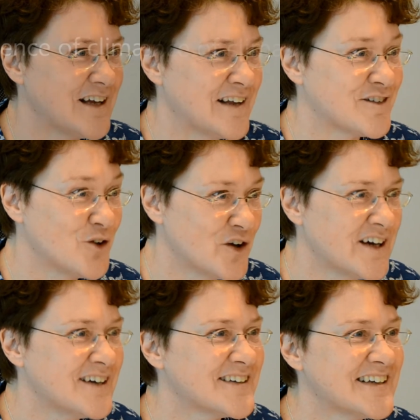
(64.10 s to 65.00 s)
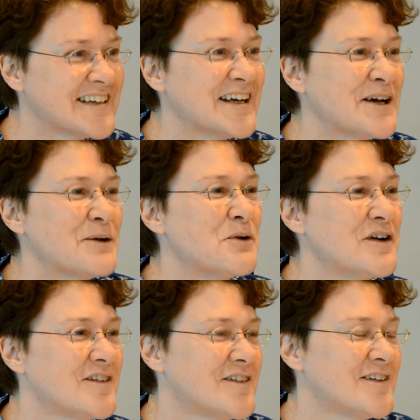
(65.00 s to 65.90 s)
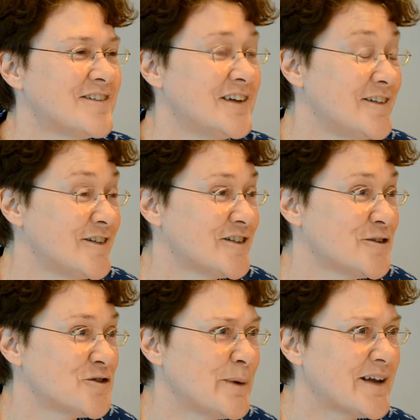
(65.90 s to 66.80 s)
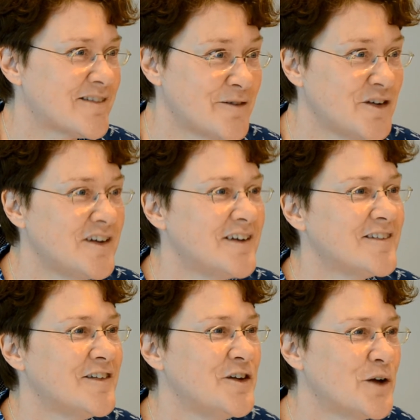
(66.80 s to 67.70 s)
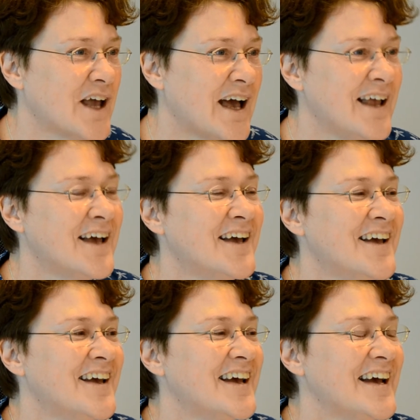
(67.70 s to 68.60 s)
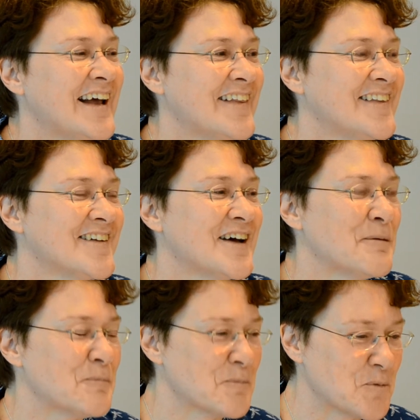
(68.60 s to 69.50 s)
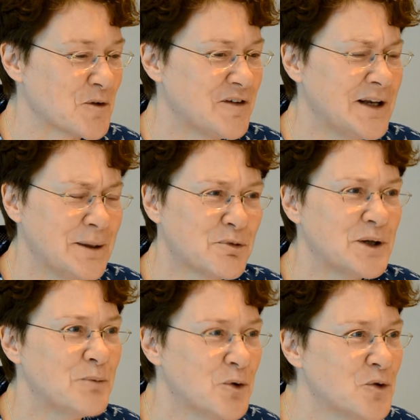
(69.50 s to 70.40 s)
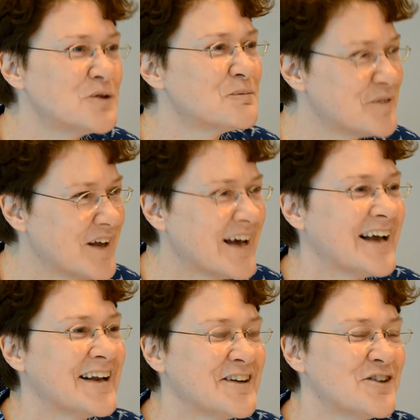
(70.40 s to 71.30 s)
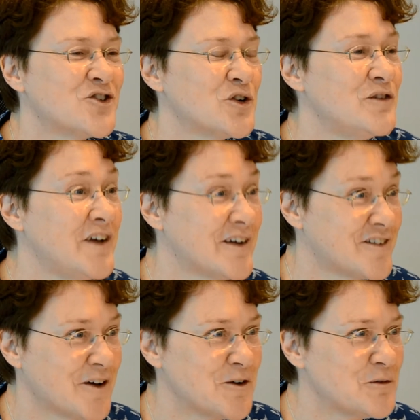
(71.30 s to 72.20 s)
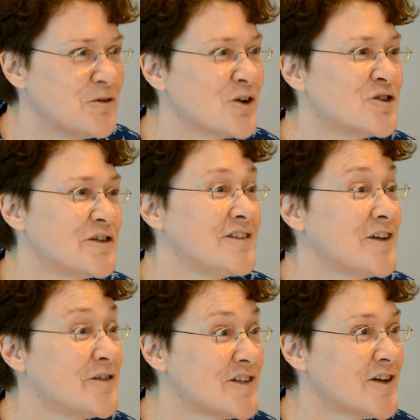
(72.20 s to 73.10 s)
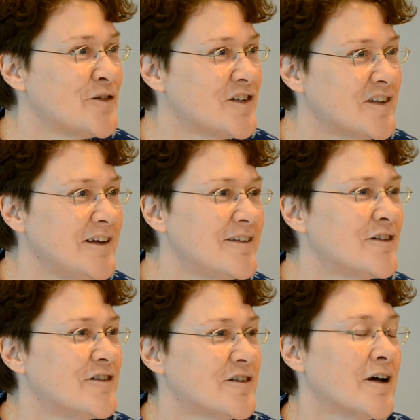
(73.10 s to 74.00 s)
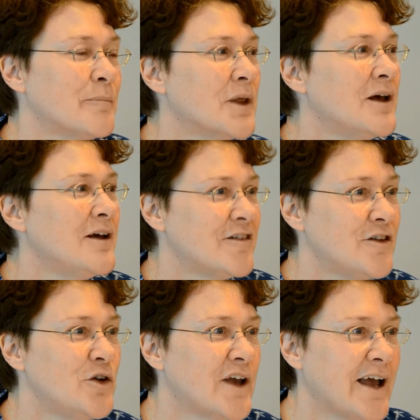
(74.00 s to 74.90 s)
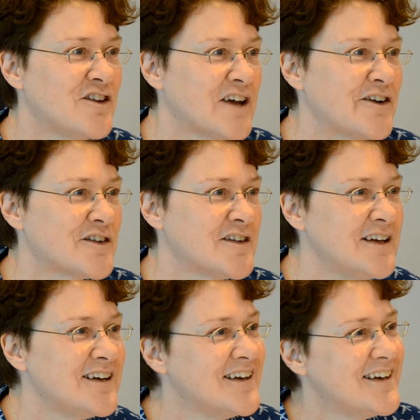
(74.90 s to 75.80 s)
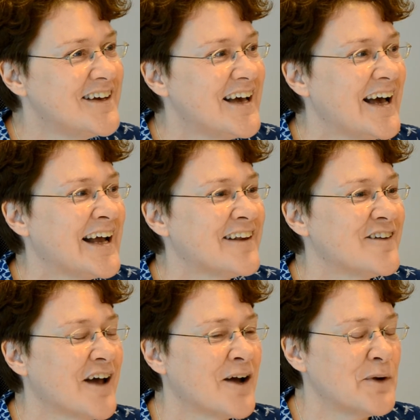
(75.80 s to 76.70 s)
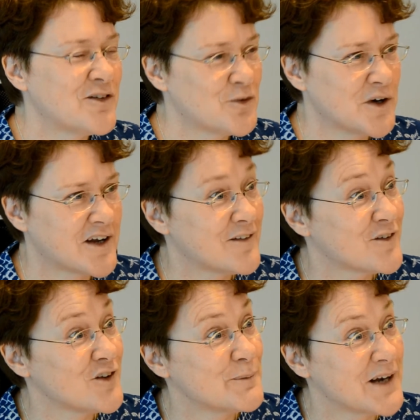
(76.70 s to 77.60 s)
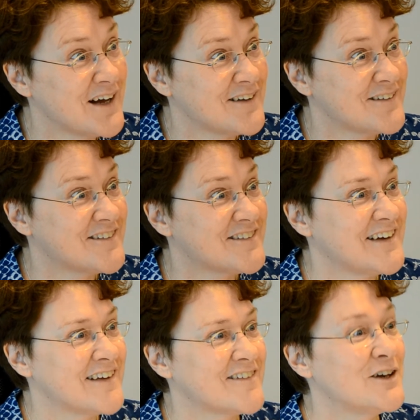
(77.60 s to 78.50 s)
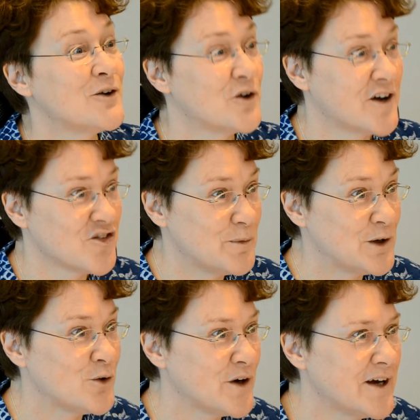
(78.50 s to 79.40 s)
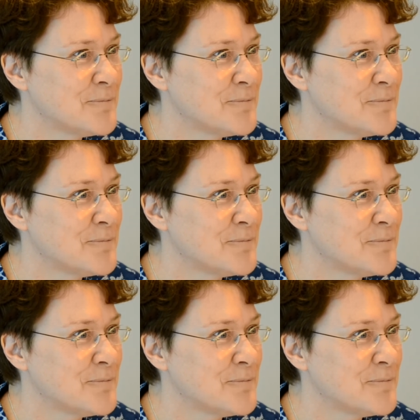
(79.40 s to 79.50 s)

a lawyer, and I worked as a solicitor for about 7 years in the UK, and was feeling pretty bored and joined VSO, Voluntary Service Overseas. It's a UK charity, and I went to work in the Solomon Islands as a local government lawyer